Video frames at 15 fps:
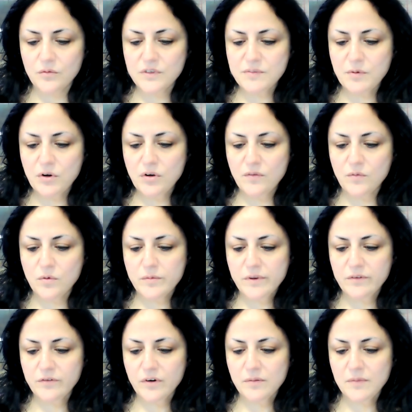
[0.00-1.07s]
Spirit of Woman
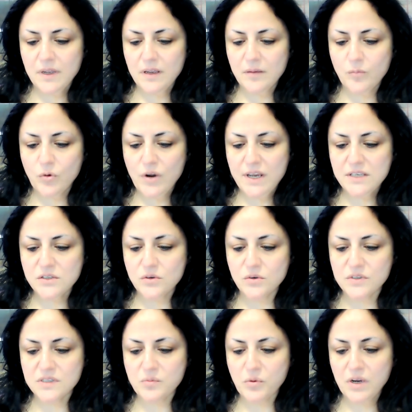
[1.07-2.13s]
from a brand called
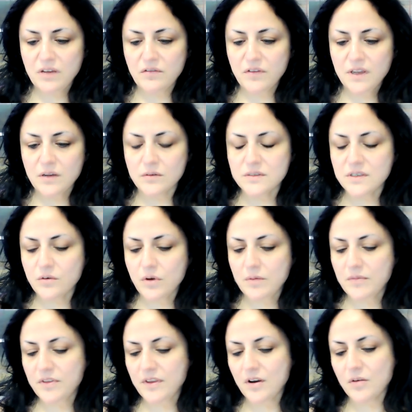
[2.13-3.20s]
Springfield's
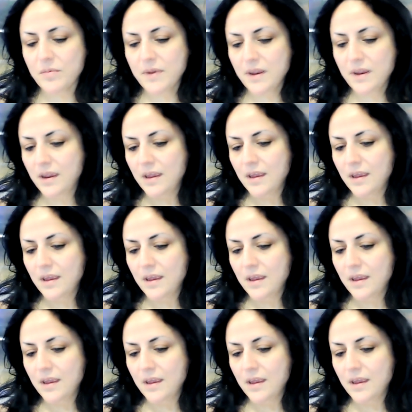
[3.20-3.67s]
Aromatherapy.